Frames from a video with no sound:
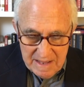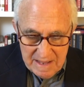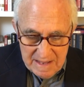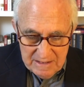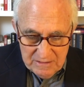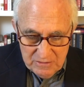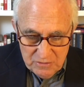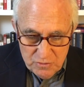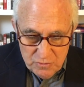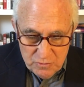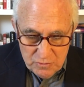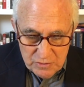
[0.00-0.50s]
a
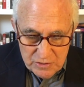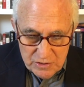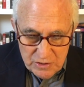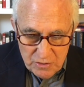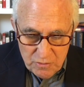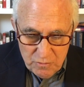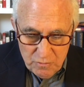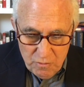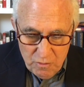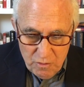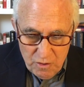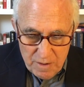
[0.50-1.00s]

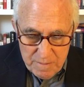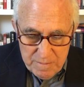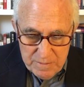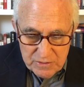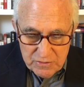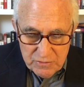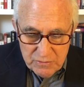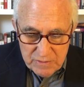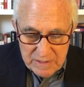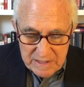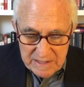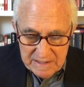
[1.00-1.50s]
nuclear war
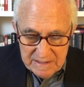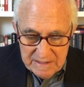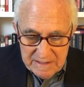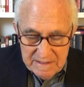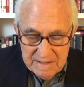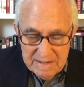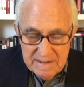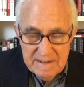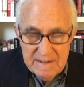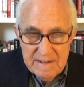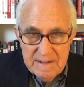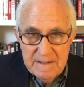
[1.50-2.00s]
between
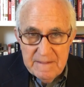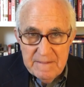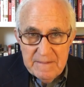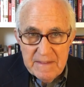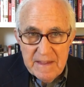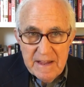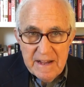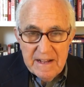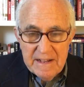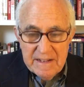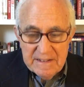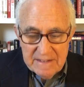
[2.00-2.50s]

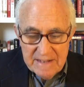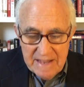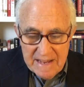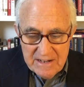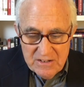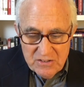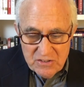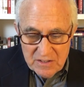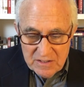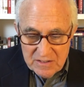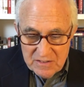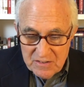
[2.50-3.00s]
uh,
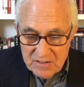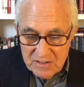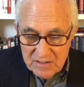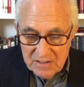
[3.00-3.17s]
nations.